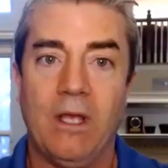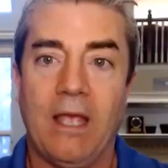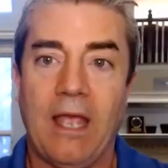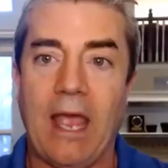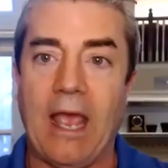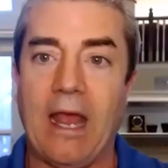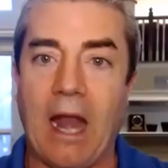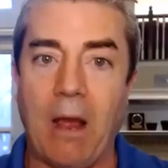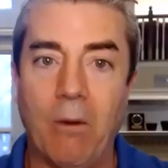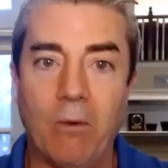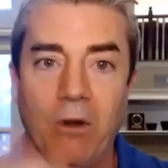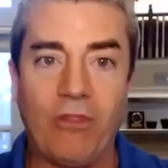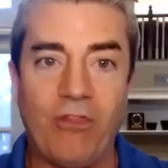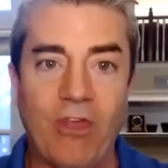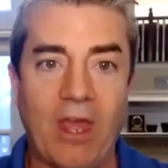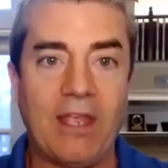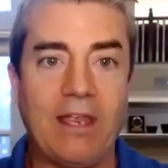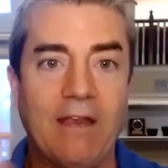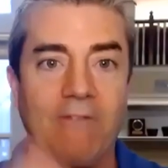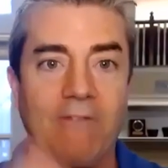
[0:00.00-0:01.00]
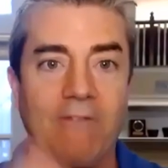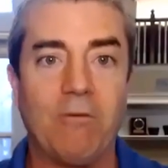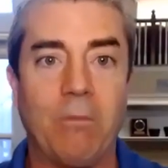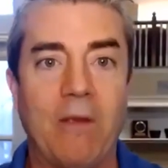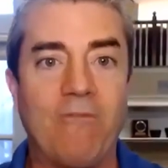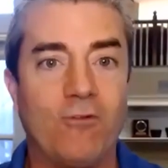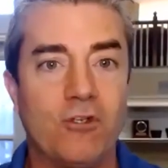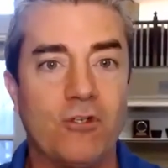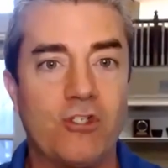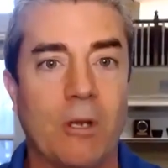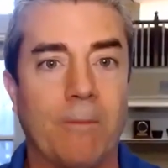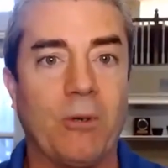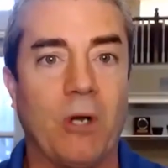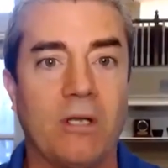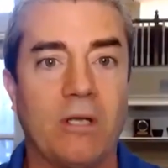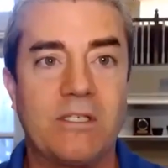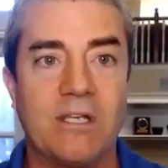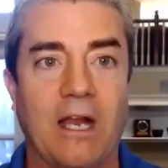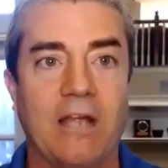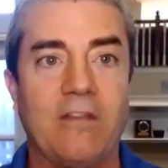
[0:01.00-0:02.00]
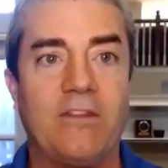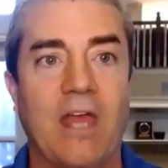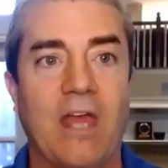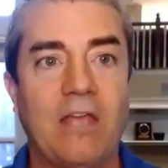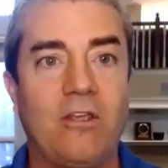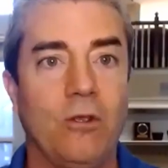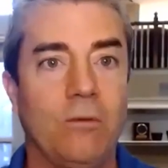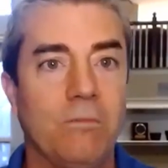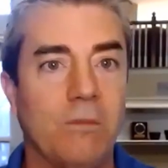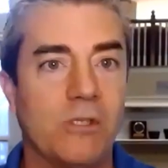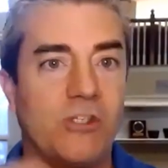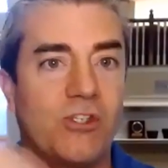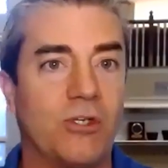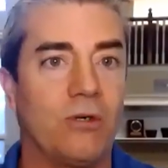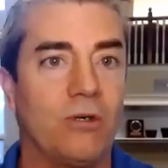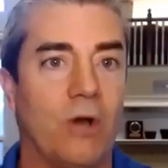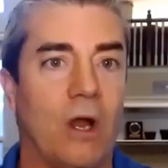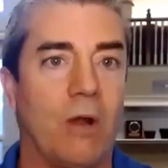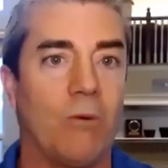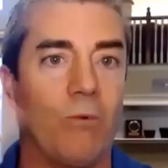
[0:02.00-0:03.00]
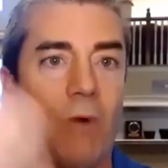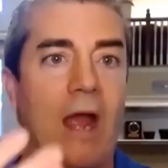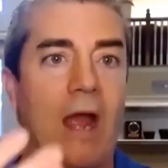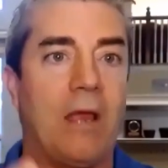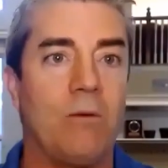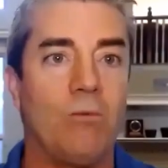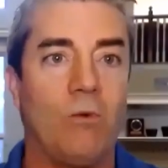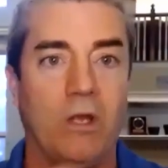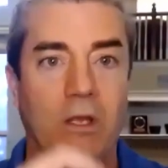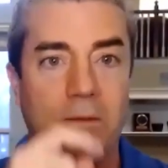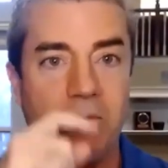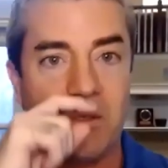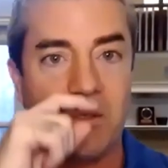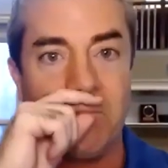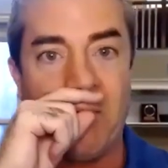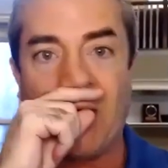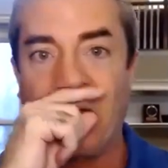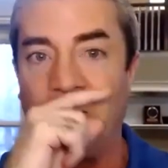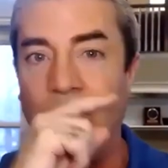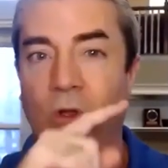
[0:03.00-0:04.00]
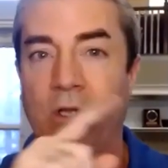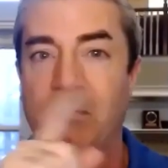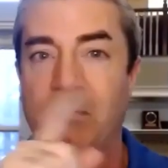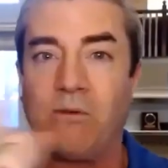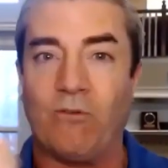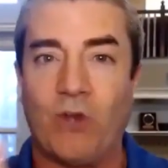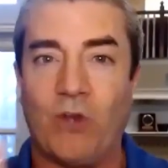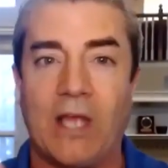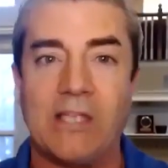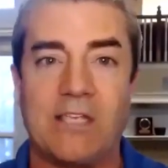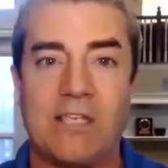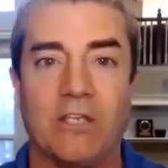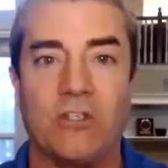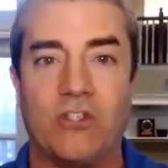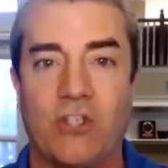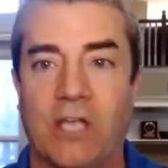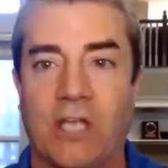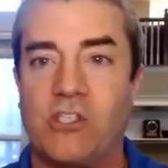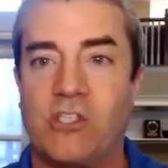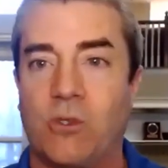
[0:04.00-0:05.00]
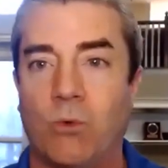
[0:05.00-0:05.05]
And I want to thank everybody for jumping on tonight. Thank you, Mr. Ryan Williams and Megan Williams. If you guys get a chance to